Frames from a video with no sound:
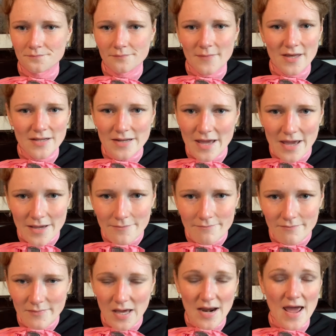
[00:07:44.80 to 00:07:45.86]
a day,
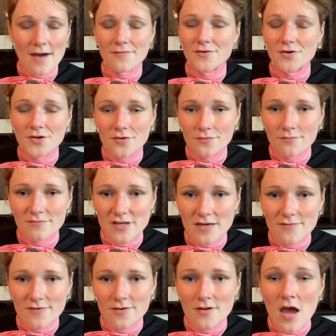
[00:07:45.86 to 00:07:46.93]
an afternoon
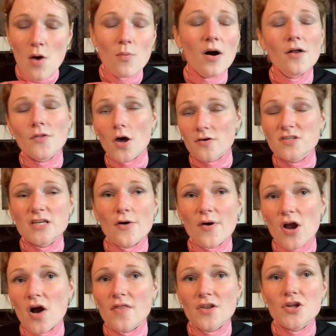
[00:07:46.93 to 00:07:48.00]
even. Well, no, sewing
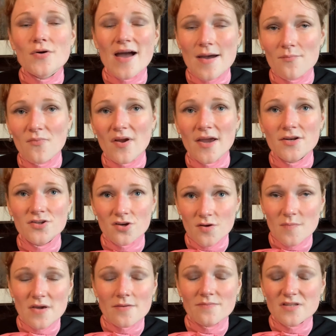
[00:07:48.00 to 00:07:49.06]
on the new hem braid took
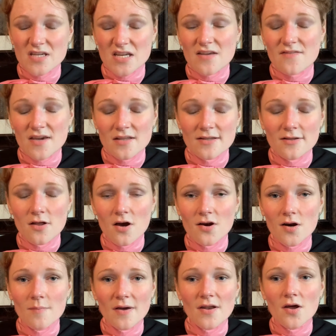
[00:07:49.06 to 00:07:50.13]
me significantly longer,
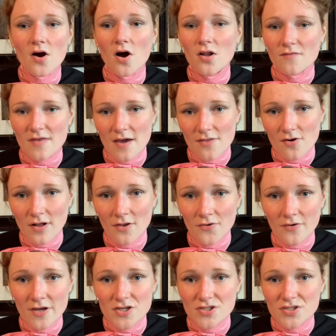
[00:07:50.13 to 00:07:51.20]
but all of the other
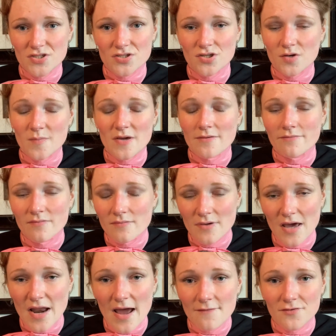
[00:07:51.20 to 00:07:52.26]
alterations took me
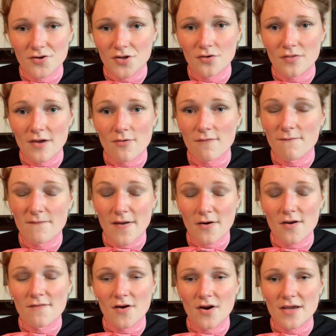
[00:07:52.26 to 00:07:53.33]
an afternoon. They were very,
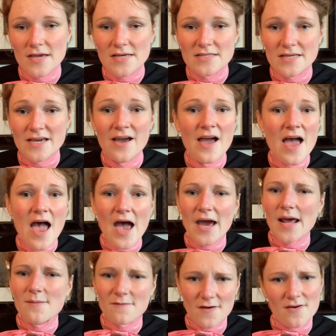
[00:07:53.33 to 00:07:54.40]
very easy. And
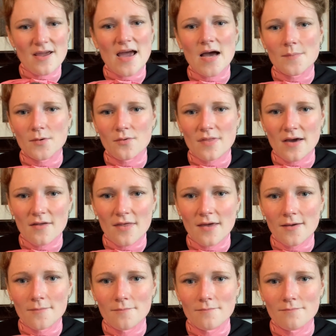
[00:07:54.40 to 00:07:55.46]
I'm very happy with how
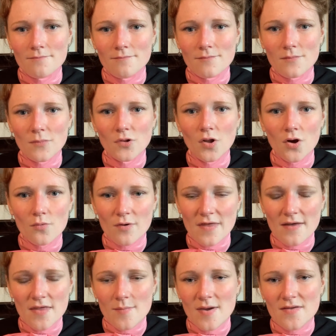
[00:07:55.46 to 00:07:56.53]
they look, with how
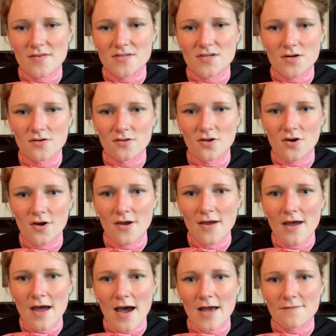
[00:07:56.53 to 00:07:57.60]
they make the skirt look.
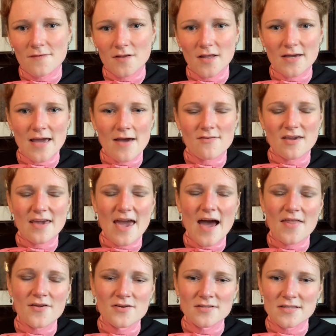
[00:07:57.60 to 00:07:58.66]
I feel like having
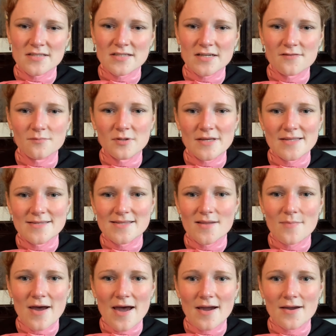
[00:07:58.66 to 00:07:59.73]
gathers instead of pleats in the
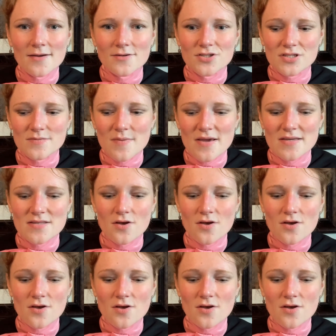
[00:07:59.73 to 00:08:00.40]
back just makes the